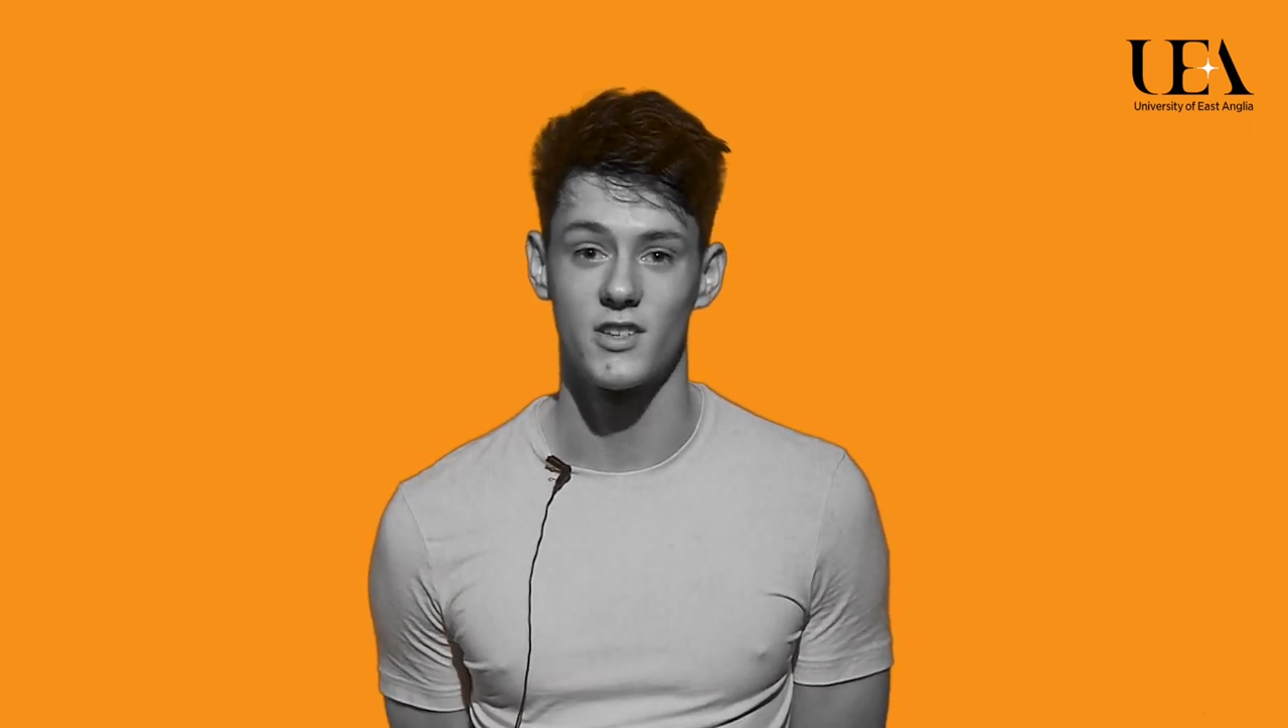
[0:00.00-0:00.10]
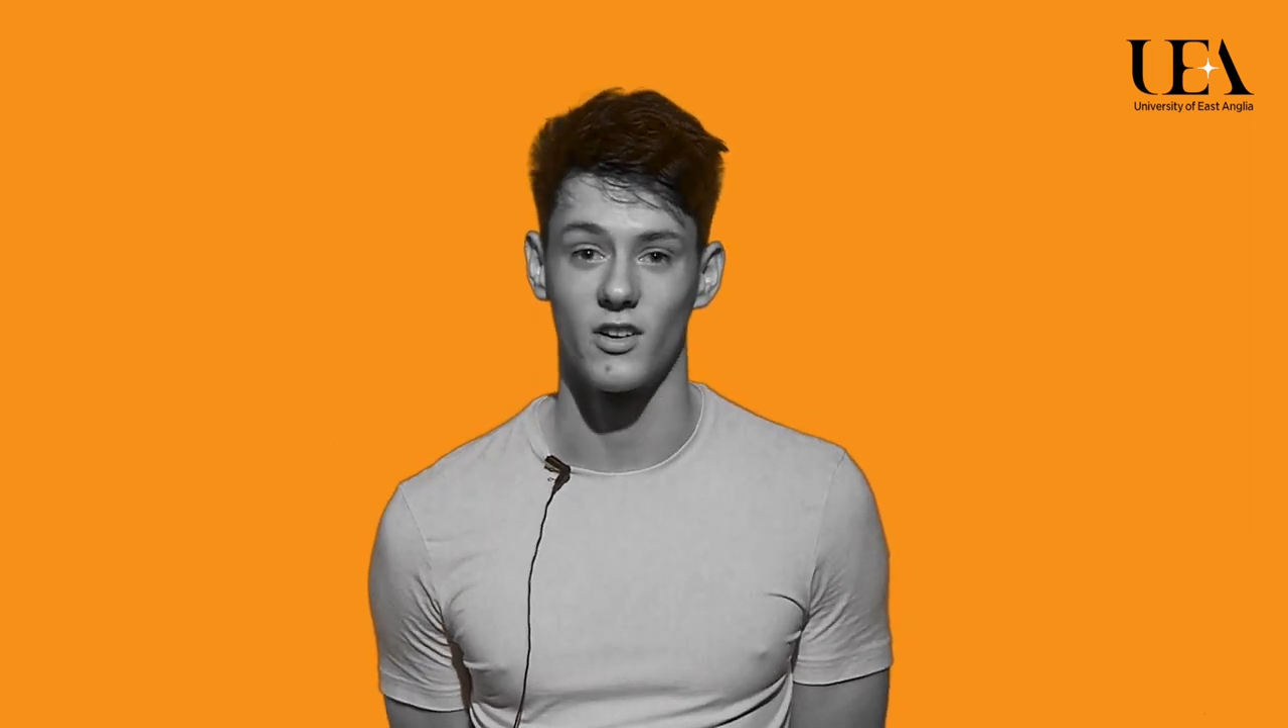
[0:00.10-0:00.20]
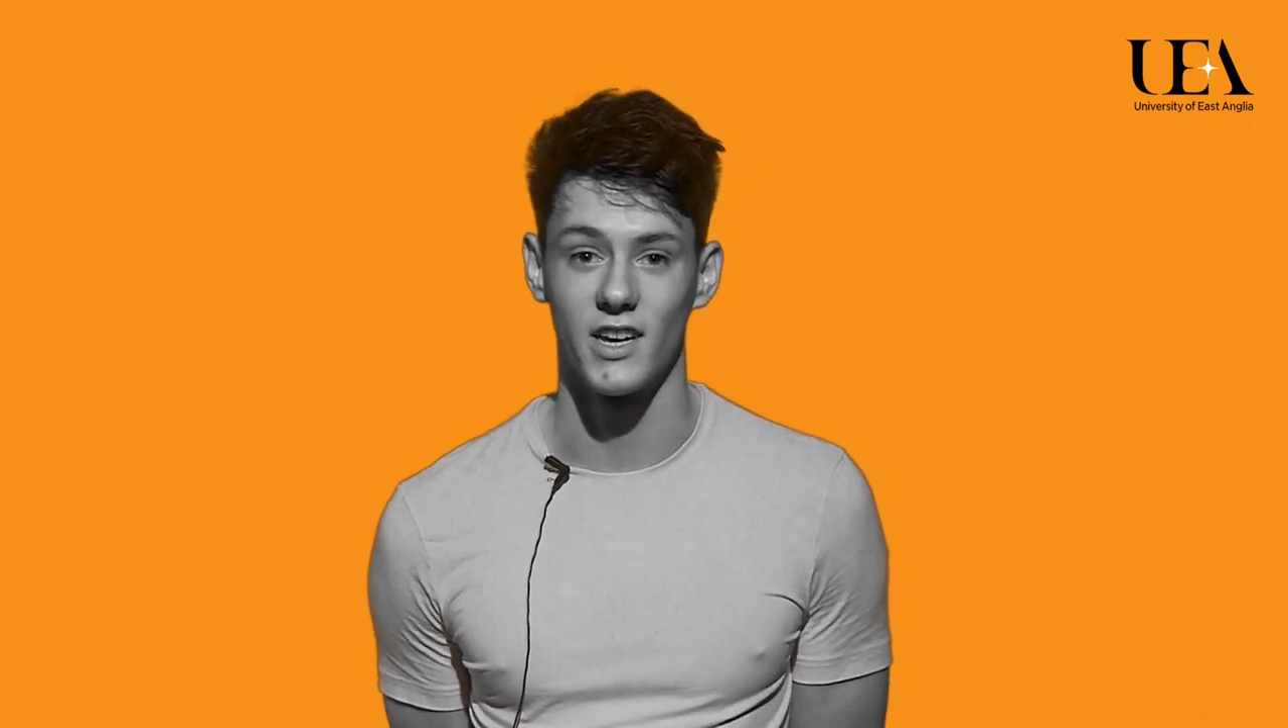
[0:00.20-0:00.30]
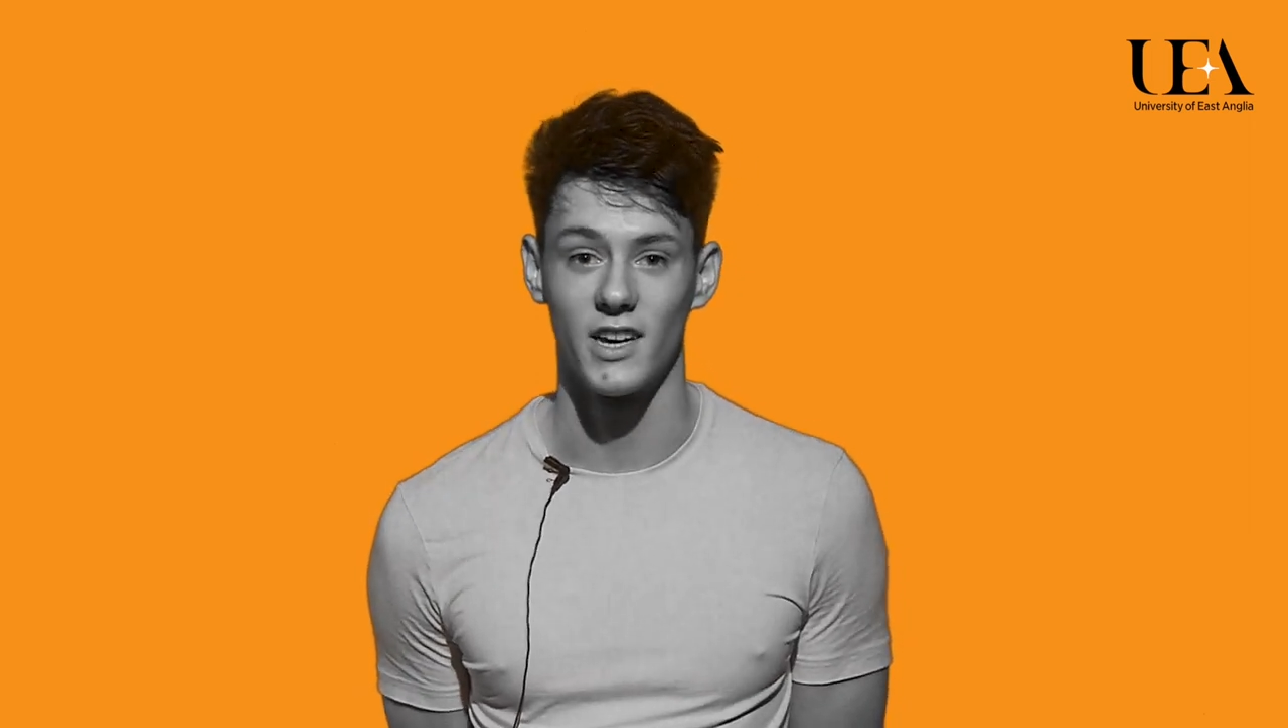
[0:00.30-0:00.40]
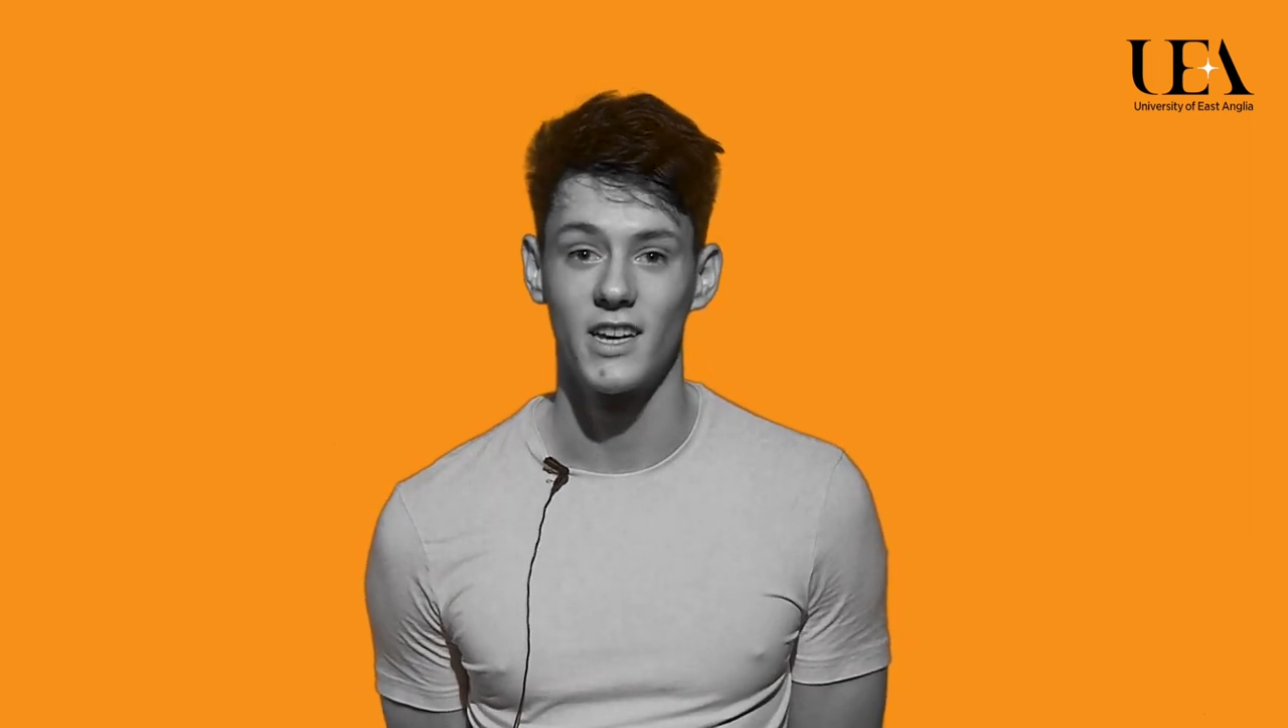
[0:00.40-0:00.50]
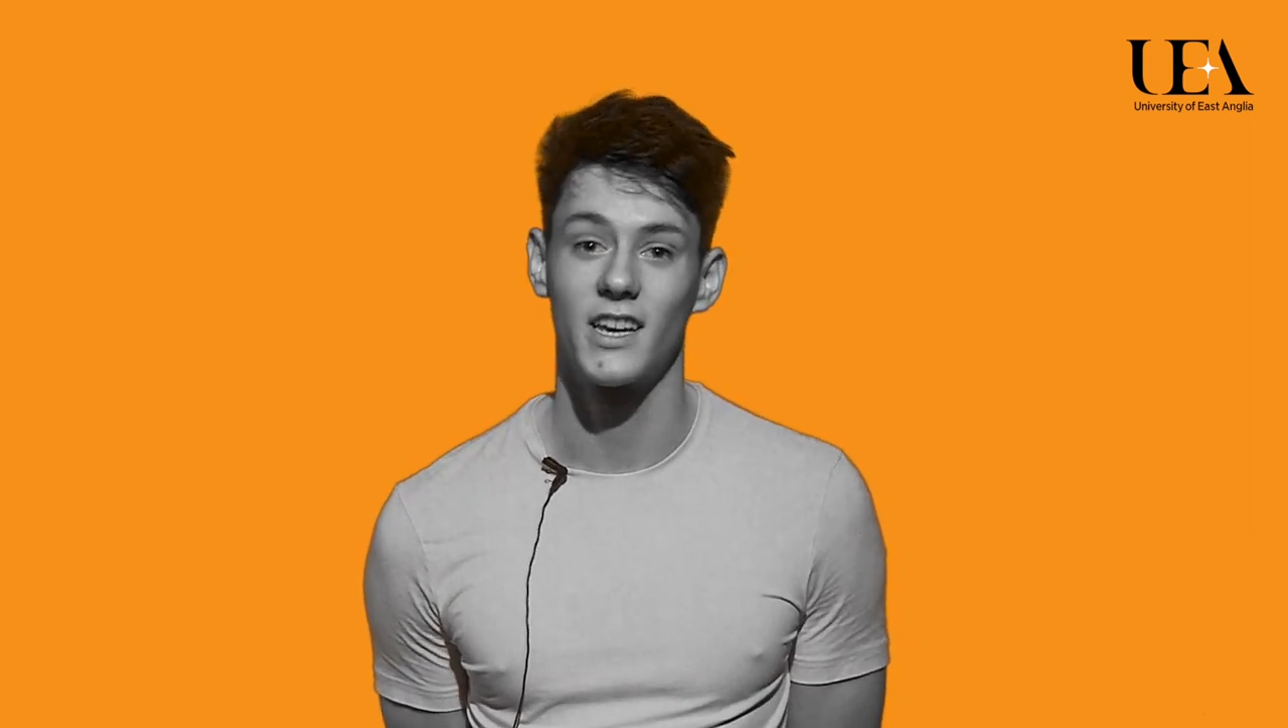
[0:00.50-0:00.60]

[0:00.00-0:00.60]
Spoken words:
socket,